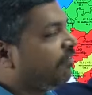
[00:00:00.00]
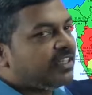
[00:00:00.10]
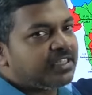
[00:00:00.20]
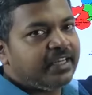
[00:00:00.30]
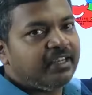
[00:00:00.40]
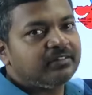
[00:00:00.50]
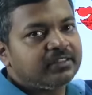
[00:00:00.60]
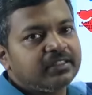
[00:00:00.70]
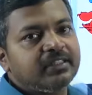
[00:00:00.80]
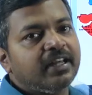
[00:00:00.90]
which
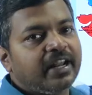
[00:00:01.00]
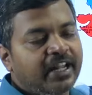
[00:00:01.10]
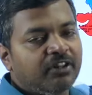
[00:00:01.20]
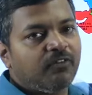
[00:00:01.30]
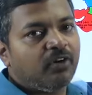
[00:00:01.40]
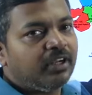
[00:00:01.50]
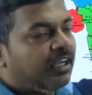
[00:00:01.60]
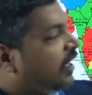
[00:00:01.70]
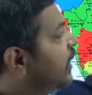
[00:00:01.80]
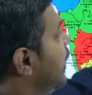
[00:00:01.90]
gives the rainfall
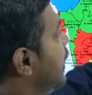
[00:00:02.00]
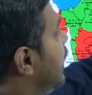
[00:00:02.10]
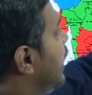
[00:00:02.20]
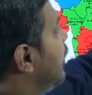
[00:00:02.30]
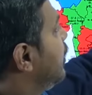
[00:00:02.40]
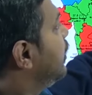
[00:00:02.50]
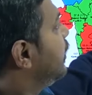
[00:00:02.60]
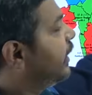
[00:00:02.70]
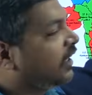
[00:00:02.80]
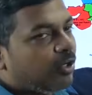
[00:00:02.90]

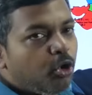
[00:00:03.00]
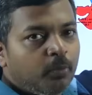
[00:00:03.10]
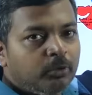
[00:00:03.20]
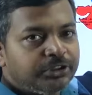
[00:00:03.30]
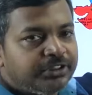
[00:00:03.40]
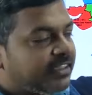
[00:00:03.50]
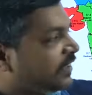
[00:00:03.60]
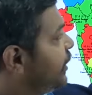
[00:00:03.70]
in the homogeneous